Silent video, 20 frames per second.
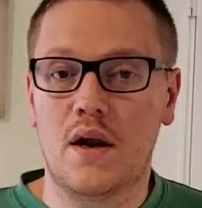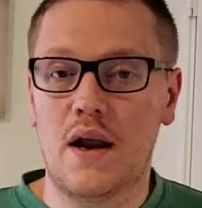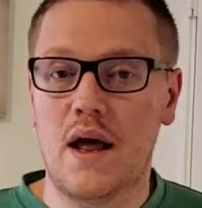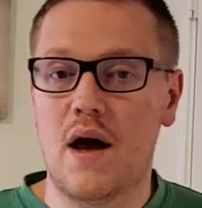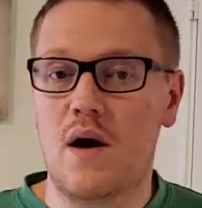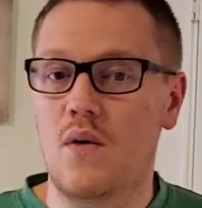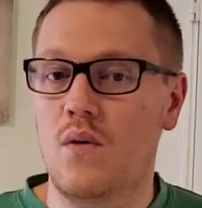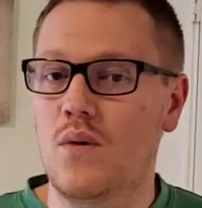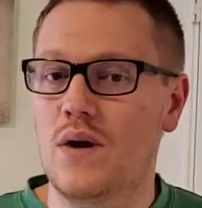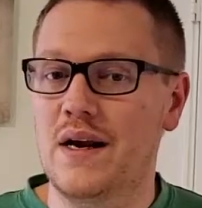
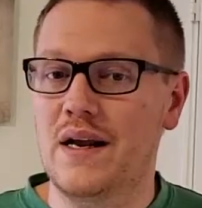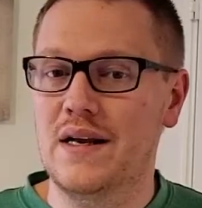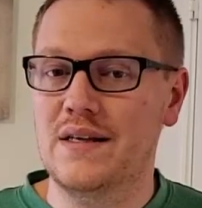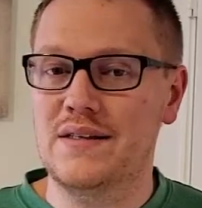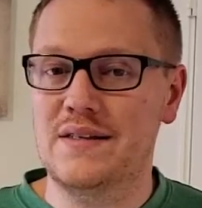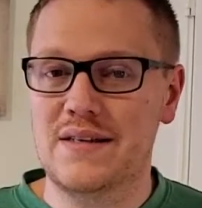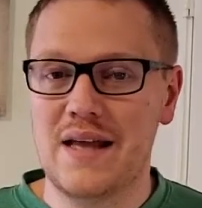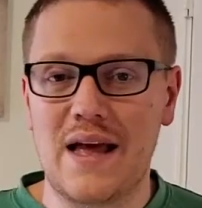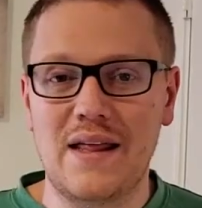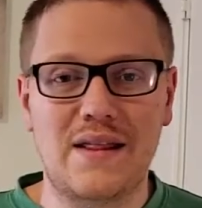Now, when I
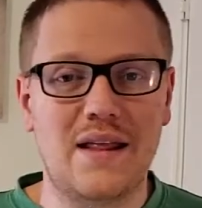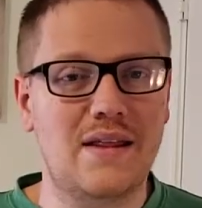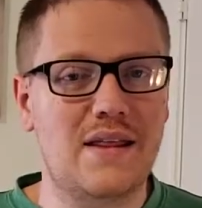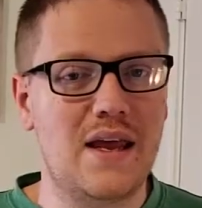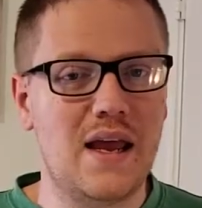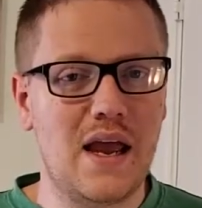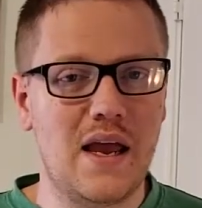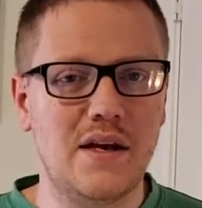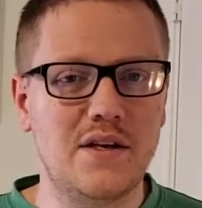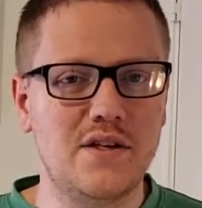said that
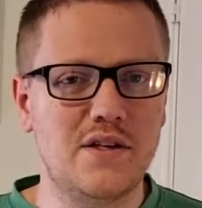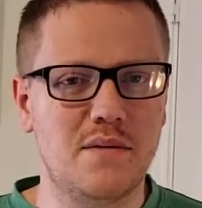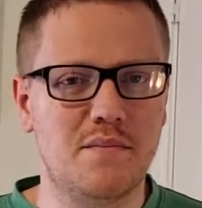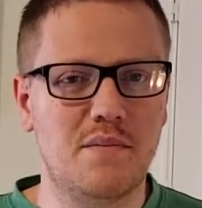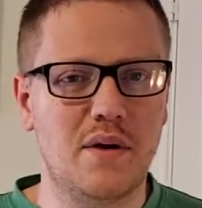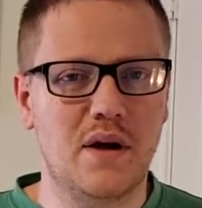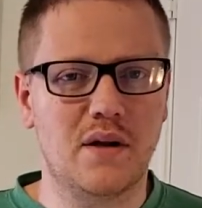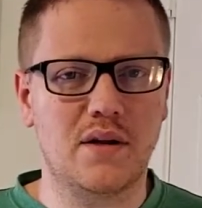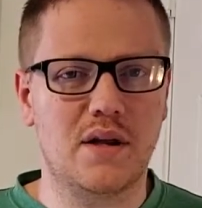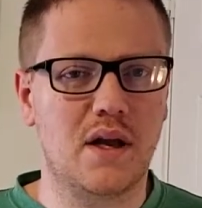the engine
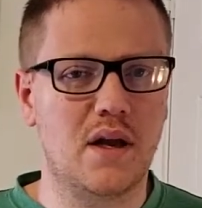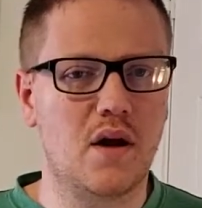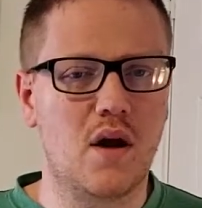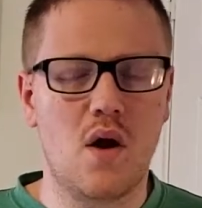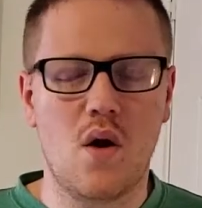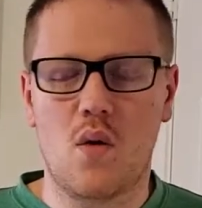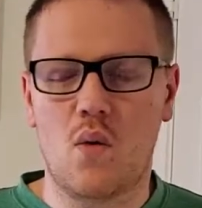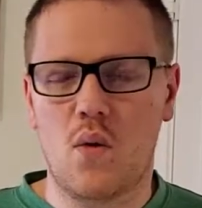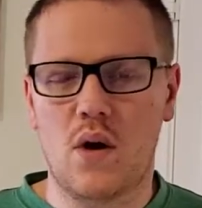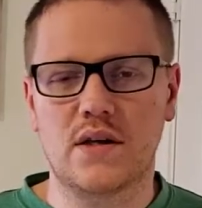building
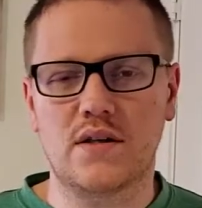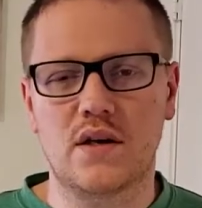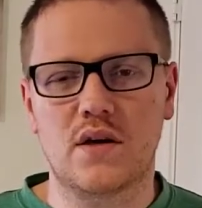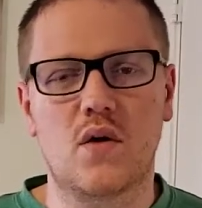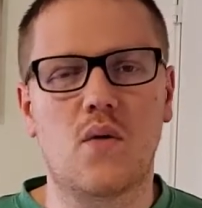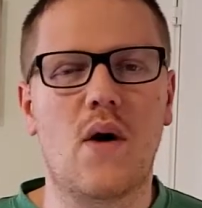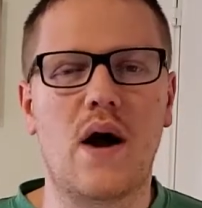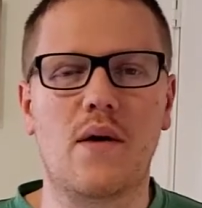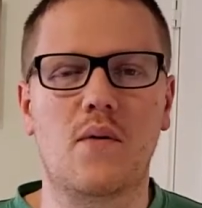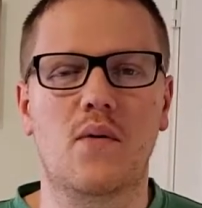wasn't
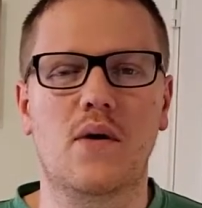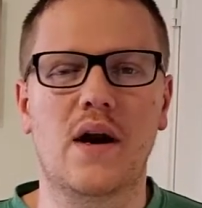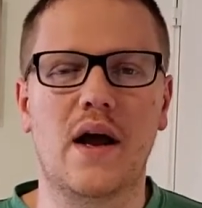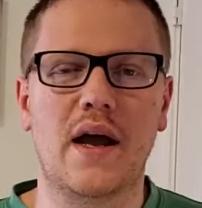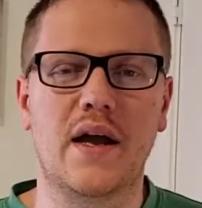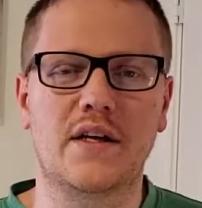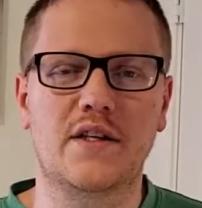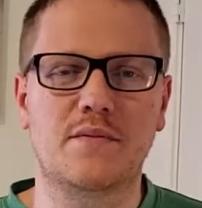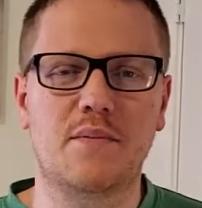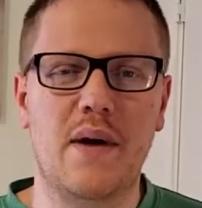quite what I
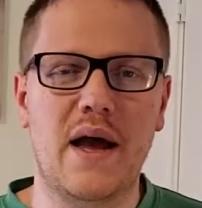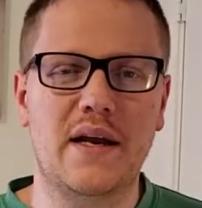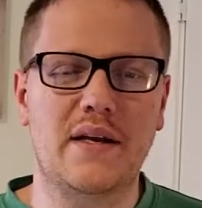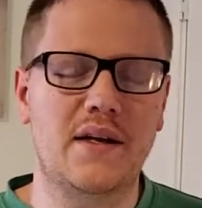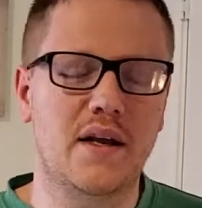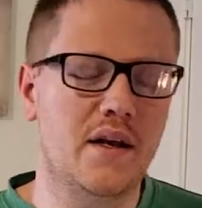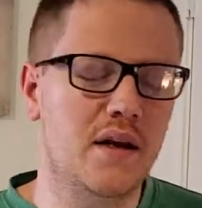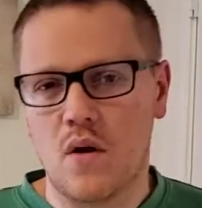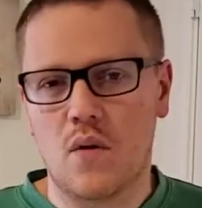expected,